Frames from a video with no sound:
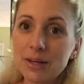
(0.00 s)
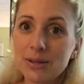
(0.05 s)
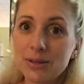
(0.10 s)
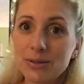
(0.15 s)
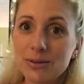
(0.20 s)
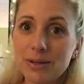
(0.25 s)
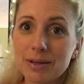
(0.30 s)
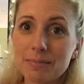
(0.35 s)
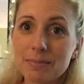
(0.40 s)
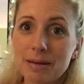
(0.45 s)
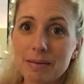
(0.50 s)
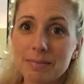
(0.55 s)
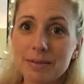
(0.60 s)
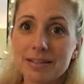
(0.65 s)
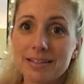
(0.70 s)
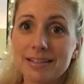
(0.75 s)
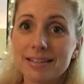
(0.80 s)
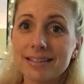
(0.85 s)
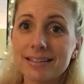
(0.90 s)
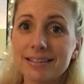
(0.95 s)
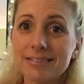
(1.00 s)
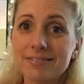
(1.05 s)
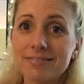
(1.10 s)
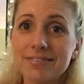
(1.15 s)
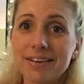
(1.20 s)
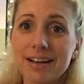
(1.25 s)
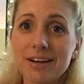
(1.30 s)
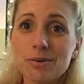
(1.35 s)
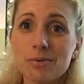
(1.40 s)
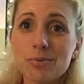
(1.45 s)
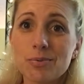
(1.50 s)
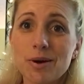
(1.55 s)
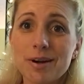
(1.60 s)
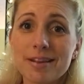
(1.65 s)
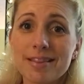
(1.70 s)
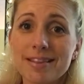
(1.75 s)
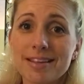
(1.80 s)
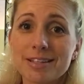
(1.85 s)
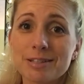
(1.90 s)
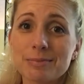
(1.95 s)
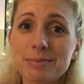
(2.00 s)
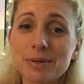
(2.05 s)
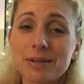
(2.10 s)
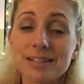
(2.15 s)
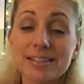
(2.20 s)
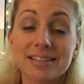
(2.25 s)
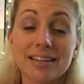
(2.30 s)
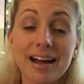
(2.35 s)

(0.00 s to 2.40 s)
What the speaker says: you can maybe find one of these books